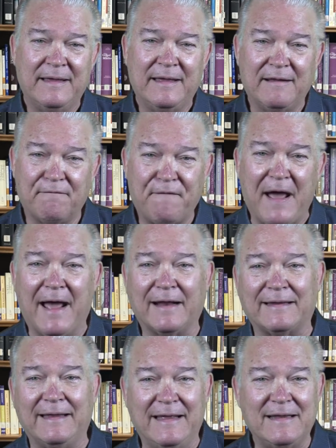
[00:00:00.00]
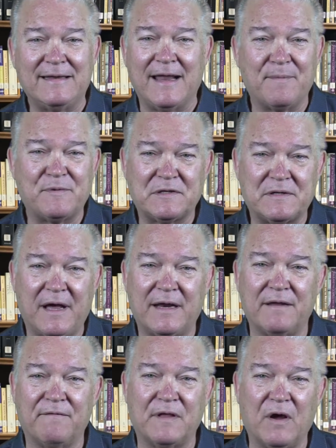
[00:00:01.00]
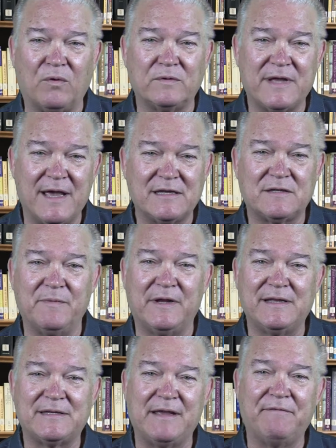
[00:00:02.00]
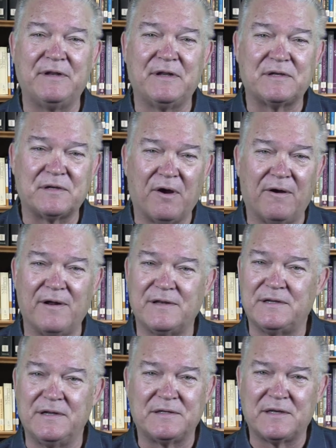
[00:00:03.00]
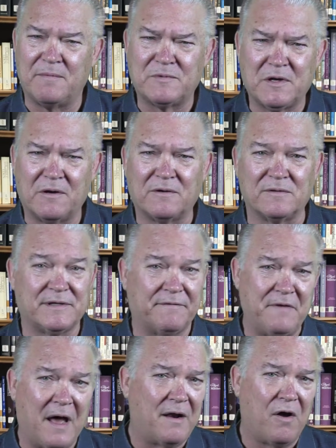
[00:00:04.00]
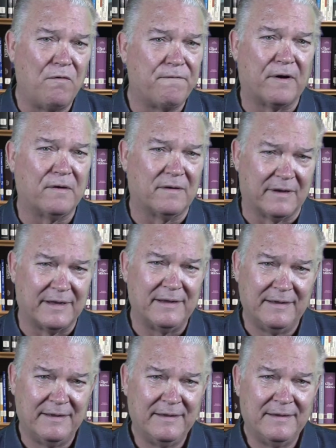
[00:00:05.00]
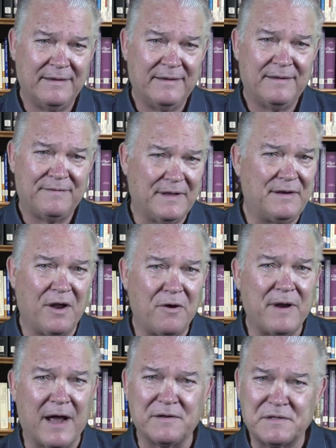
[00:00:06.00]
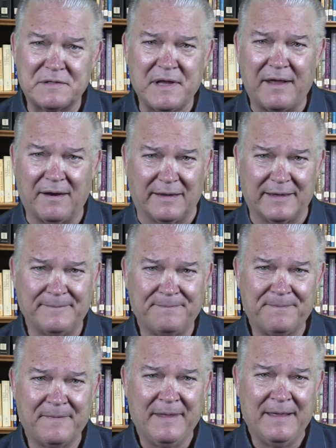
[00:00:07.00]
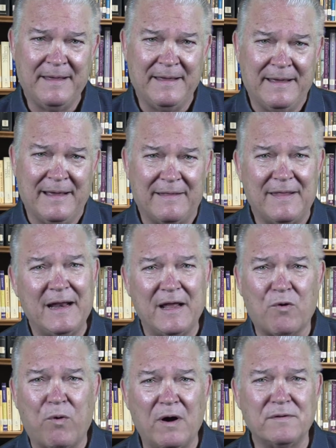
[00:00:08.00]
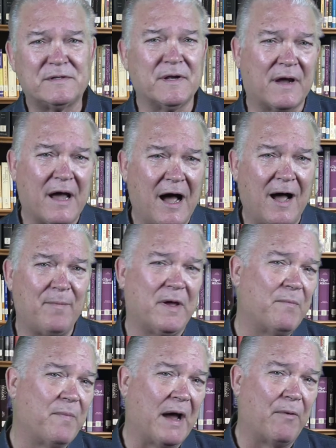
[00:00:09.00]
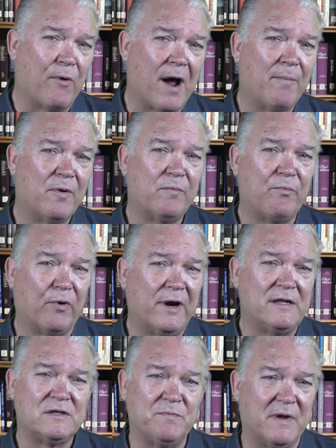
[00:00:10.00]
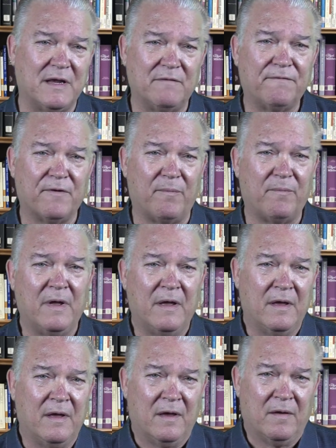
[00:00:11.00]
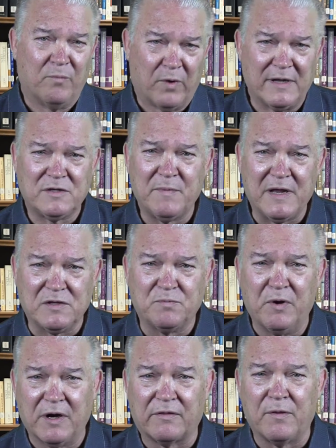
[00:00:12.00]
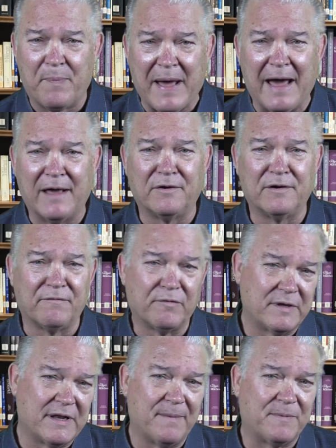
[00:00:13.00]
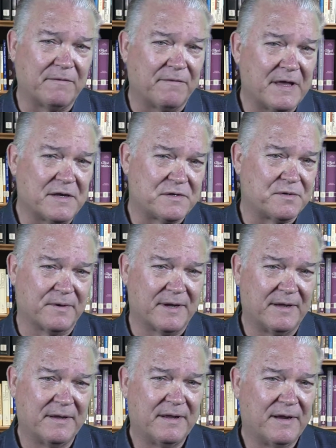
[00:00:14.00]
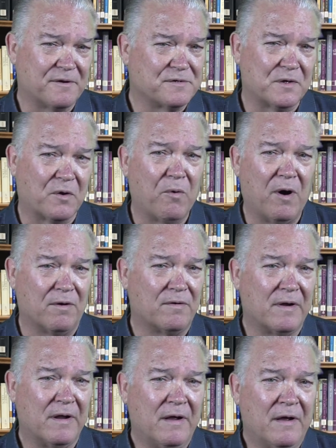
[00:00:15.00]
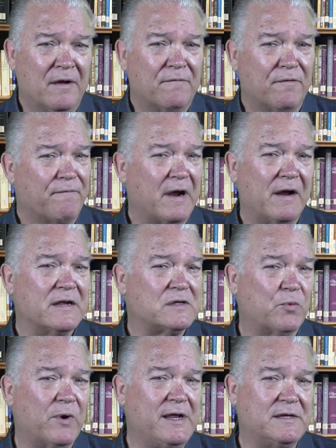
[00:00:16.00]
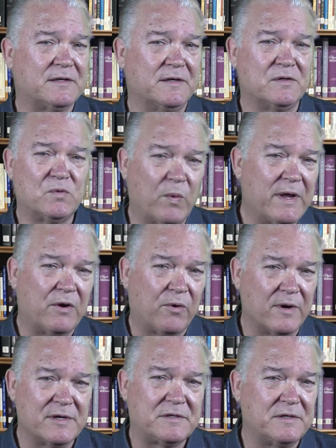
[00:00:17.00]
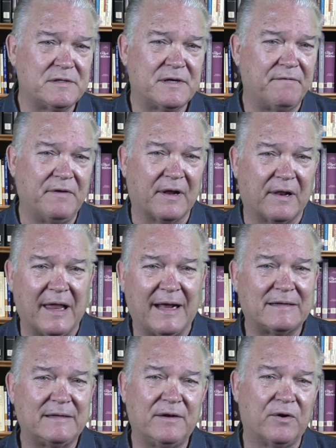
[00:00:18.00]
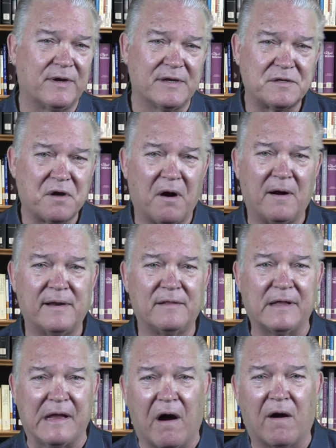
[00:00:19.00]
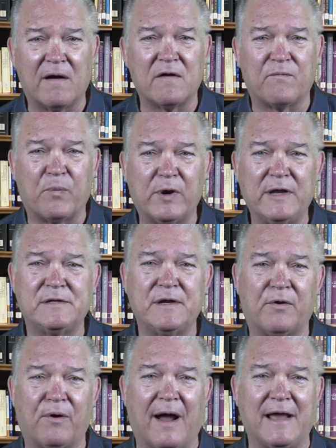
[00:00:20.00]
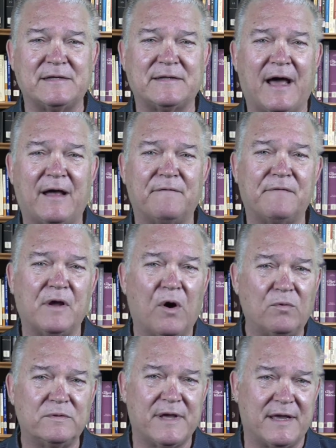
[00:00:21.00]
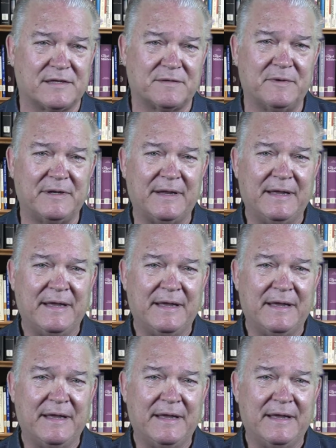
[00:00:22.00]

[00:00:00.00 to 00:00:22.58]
In fact, in-depth study of the Old Testament is even discouraged in some circles, if not overtly, then no doubt subtly." And then he quotes a comment by Robert Brinsmead from Brinsmead's book, The Pattern of Redemptive History. Here's the quote. "For various reasons, we Christians have neglected or discarded the art of preaching Christ out of the Old Testament